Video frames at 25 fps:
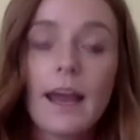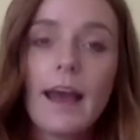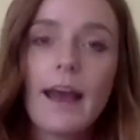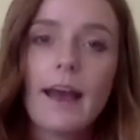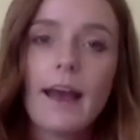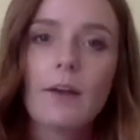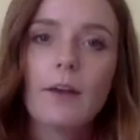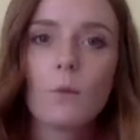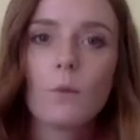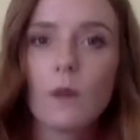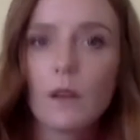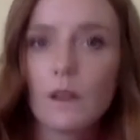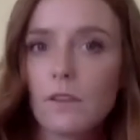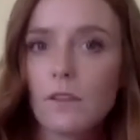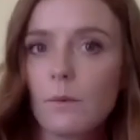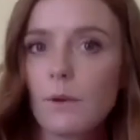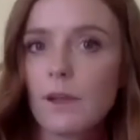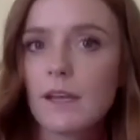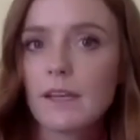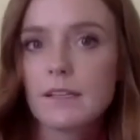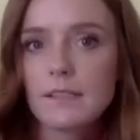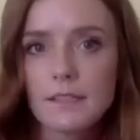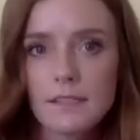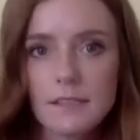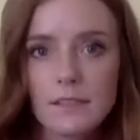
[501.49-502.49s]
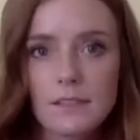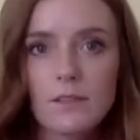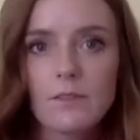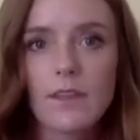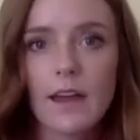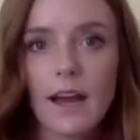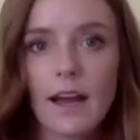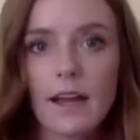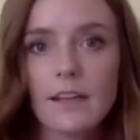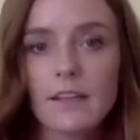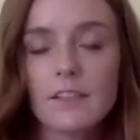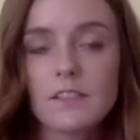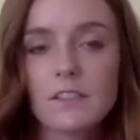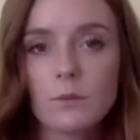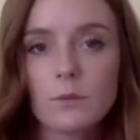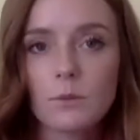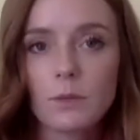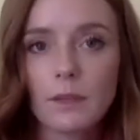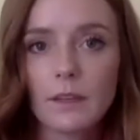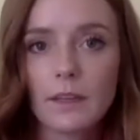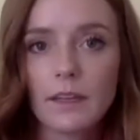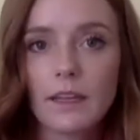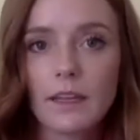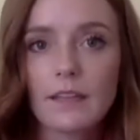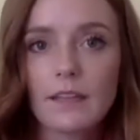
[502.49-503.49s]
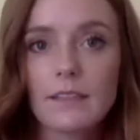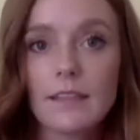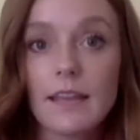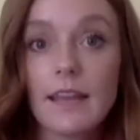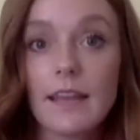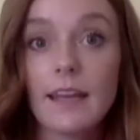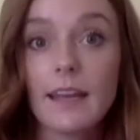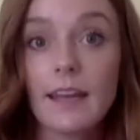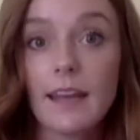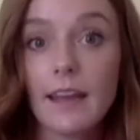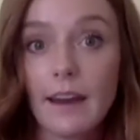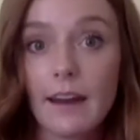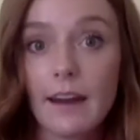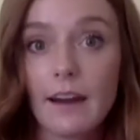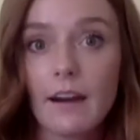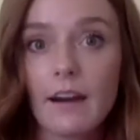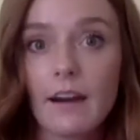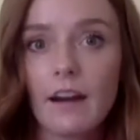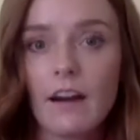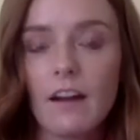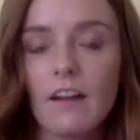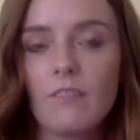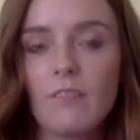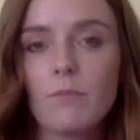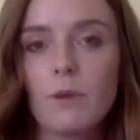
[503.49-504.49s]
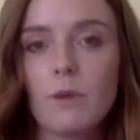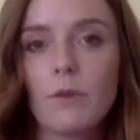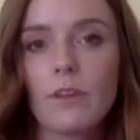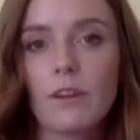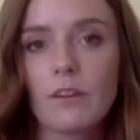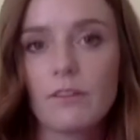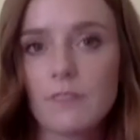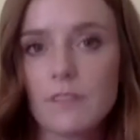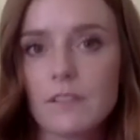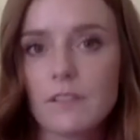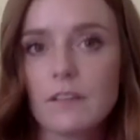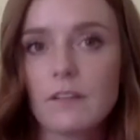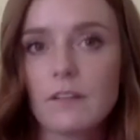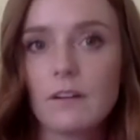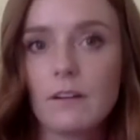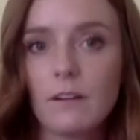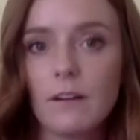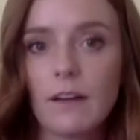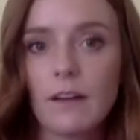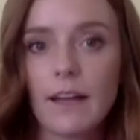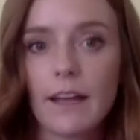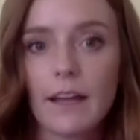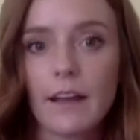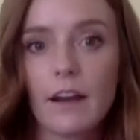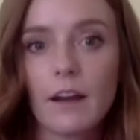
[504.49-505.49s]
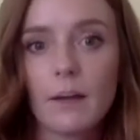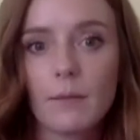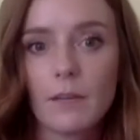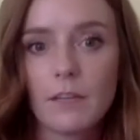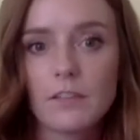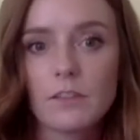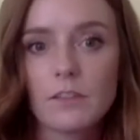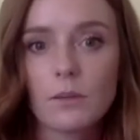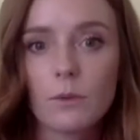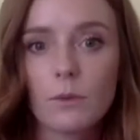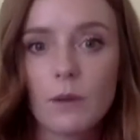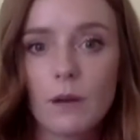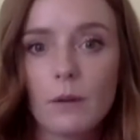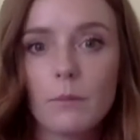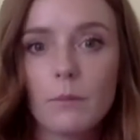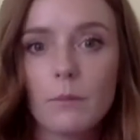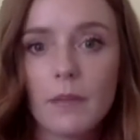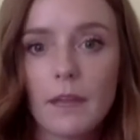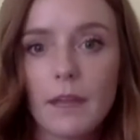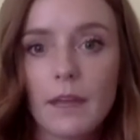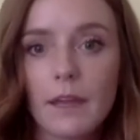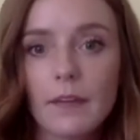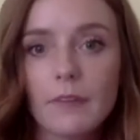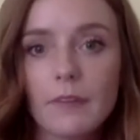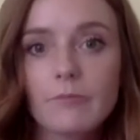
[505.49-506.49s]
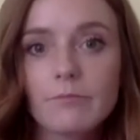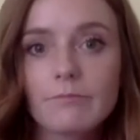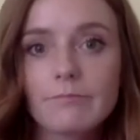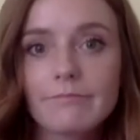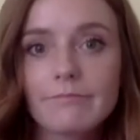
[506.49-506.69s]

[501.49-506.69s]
And one of the ways to do that is to really take care of both our physical and our mental well-being.